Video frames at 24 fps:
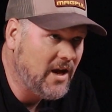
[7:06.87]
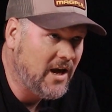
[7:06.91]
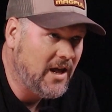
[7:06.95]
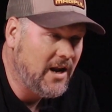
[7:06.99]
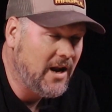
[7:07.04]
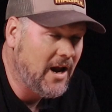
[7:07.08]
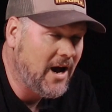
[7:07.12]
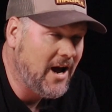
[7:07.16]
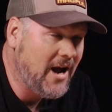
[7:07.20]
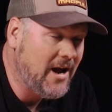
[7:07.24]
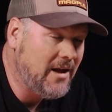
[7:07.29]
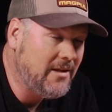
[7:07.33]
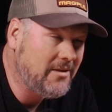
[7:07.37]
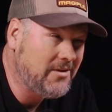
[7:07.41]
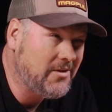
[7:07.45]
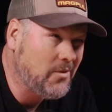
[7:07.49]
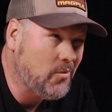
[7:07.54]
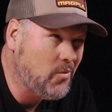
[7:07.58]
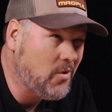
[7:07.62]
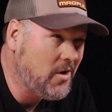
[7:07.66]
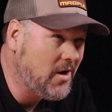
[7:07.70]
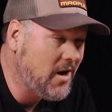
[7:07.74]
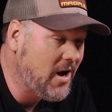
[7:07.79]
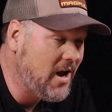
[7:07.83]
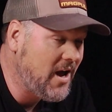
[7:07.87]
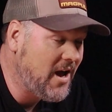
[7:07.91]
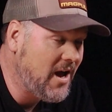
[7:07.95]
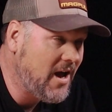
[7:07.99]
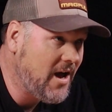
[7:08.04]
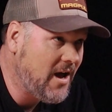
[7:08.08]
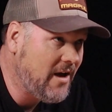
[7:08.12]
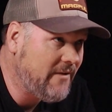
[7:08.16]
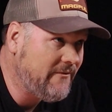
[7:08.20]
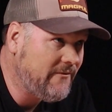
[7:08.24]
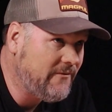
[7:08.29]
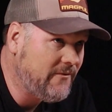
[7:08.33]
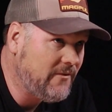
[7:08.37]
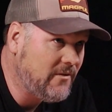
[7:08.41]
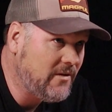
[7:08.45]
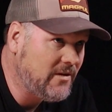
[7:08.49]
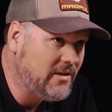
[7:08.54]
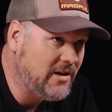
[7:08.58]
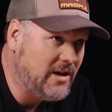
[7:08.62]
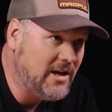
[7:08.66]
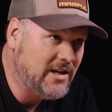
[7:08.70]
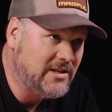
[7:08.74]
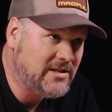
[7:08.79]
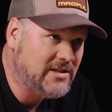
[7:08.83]
And the one I have,
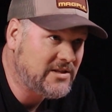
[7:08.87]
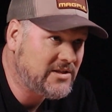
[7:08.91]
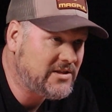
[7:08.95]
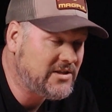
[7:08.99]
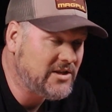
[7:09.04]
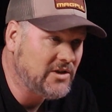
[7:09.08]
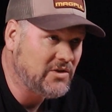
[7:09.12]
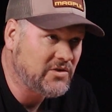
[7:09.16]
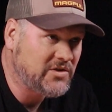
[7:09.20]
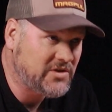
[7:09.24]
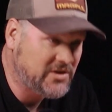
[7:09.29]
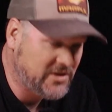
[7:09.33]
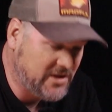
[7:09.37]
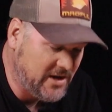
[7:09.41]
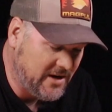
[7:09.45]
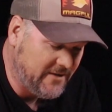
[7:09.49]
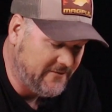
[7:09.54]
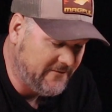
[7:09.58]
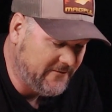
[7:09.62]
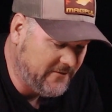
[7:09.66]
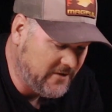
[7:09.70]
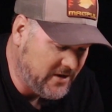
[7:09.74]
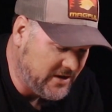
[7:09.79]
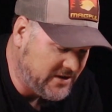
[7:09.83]
it's still stiff.